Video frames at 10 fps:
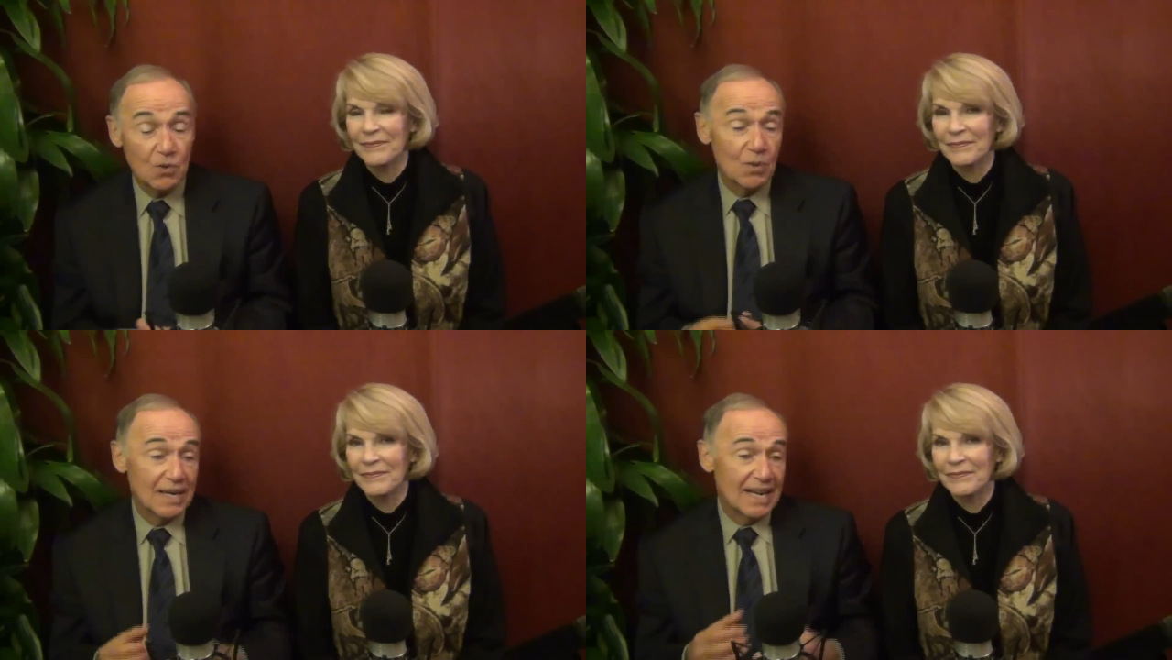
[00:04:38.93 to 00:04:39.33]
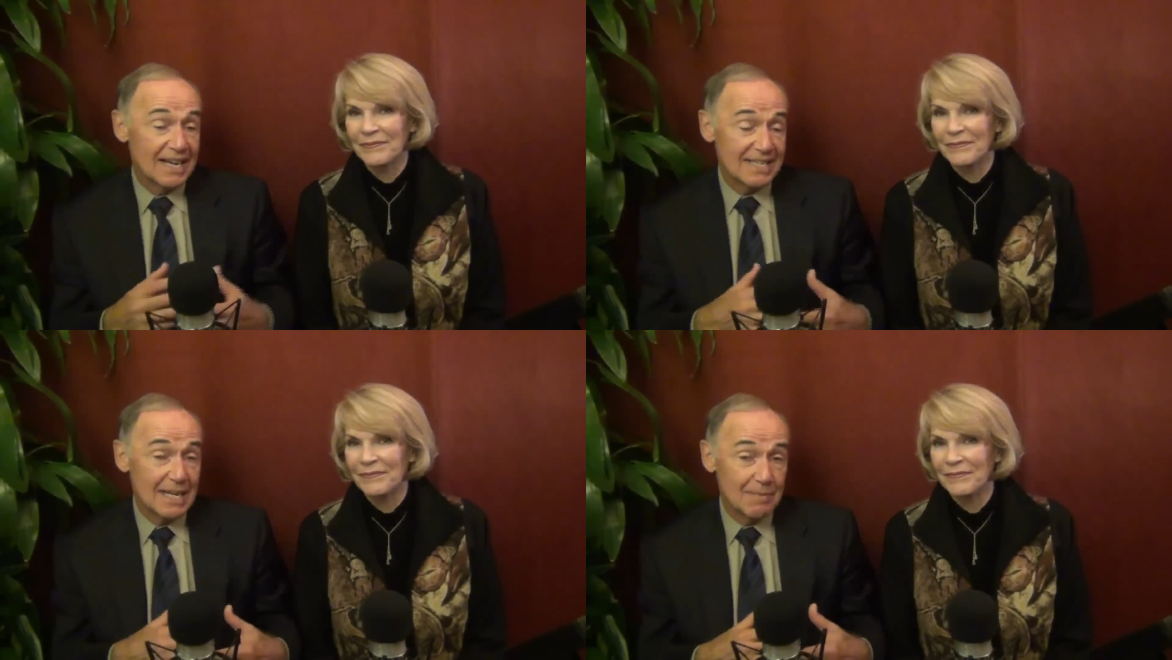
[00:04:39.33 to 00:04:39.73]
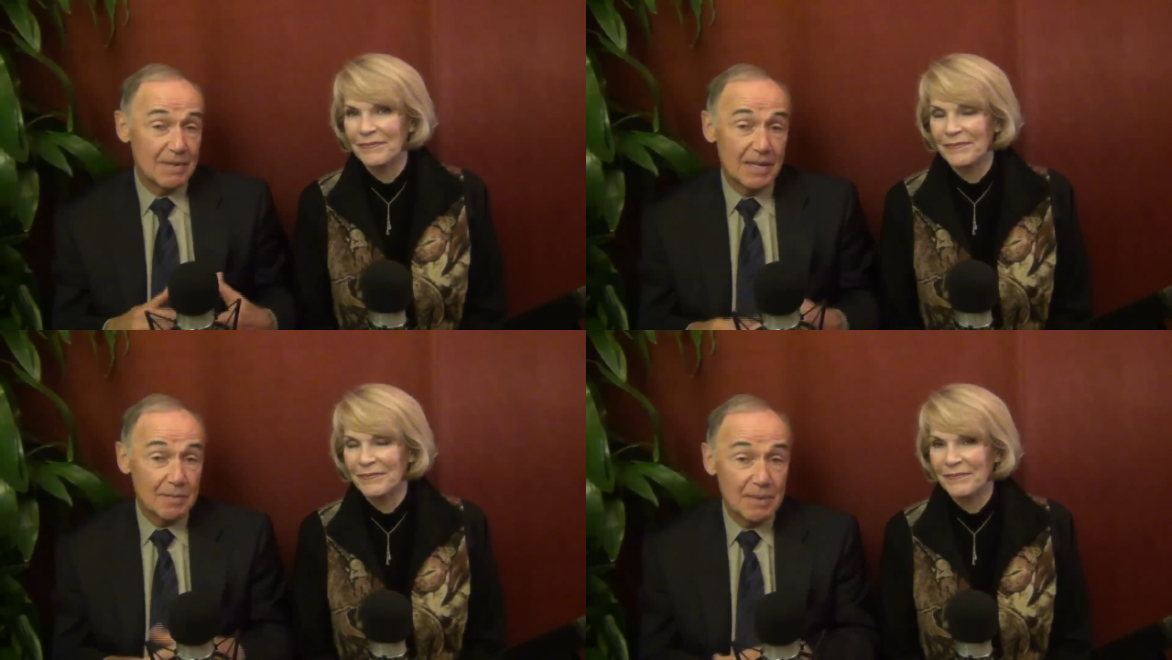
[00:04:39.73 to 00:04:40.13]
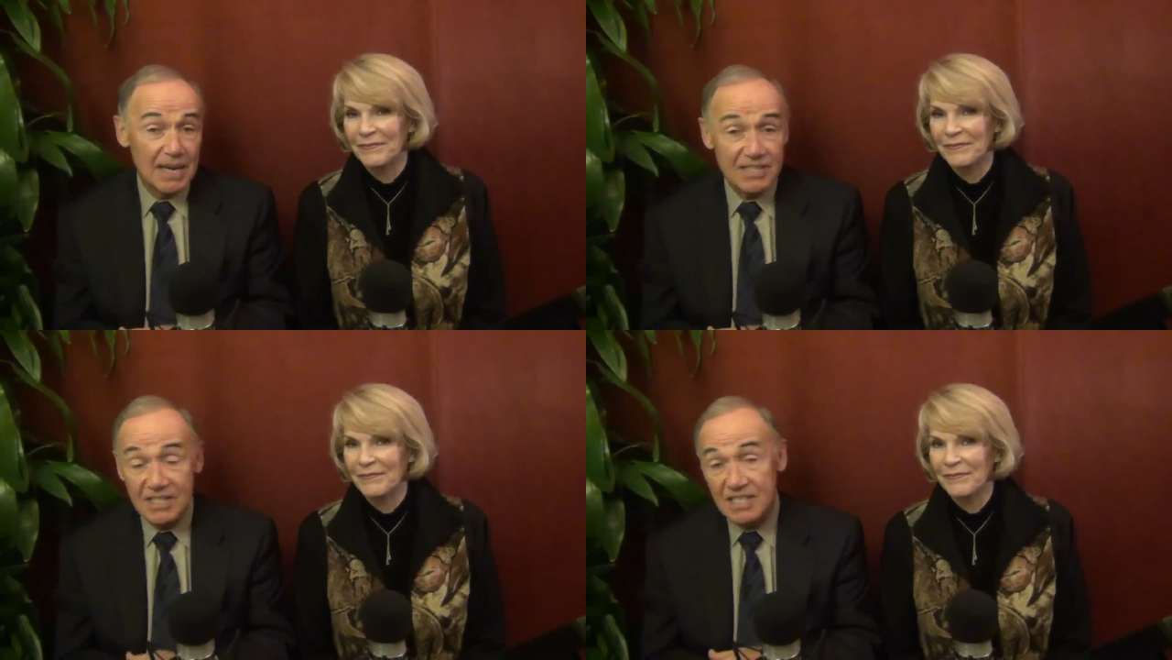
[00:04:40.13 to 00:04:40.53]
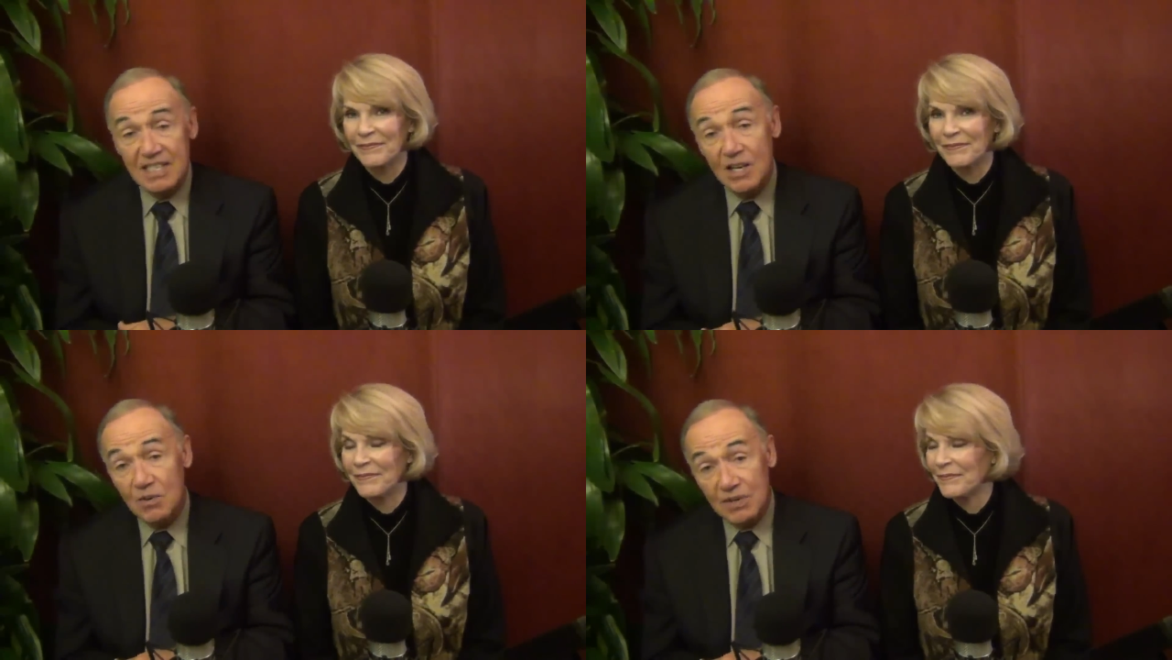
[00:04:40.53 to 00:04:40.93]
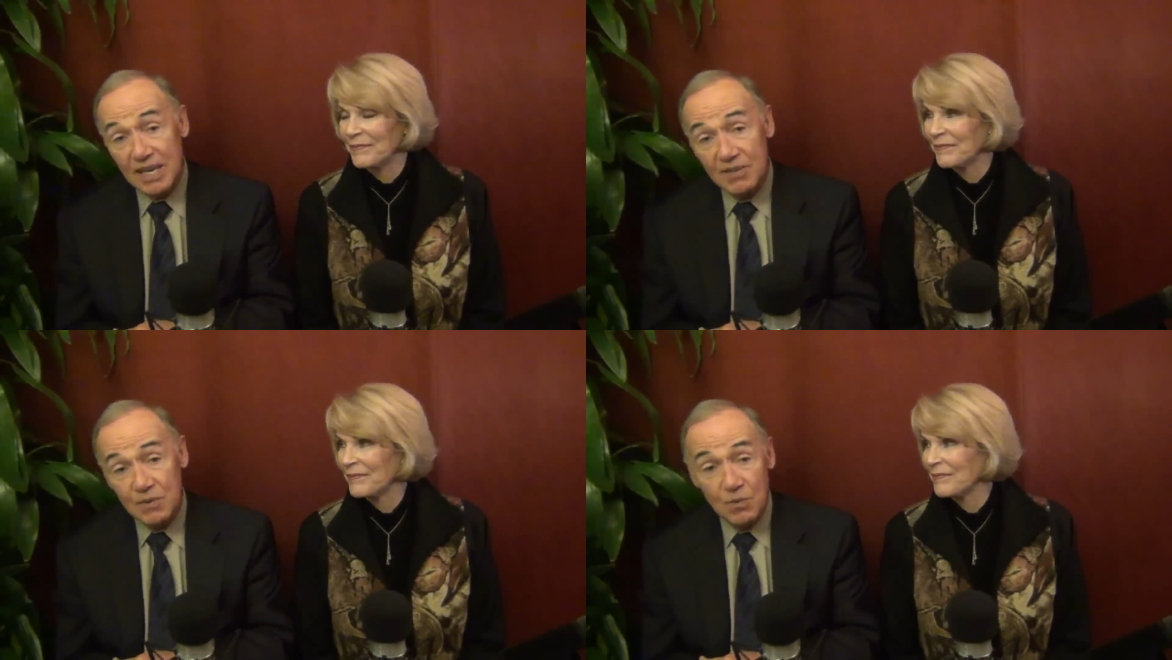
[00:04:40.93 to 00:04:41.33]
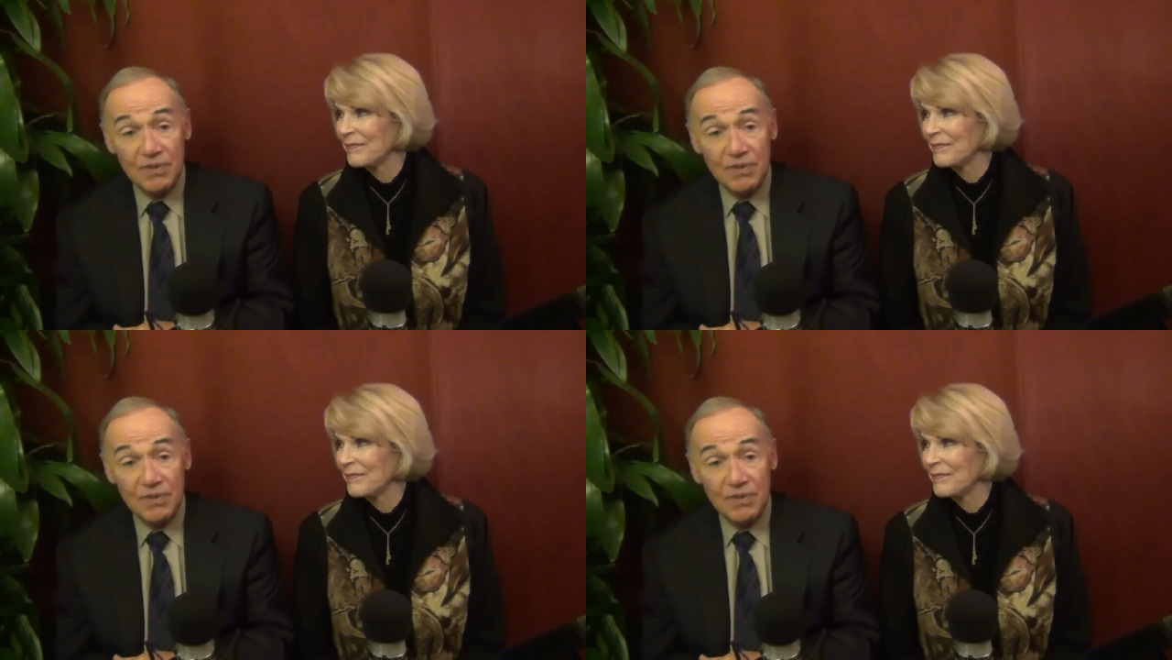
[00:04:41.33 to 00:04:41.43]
Speaker 1: or what has happened in the past that's not okay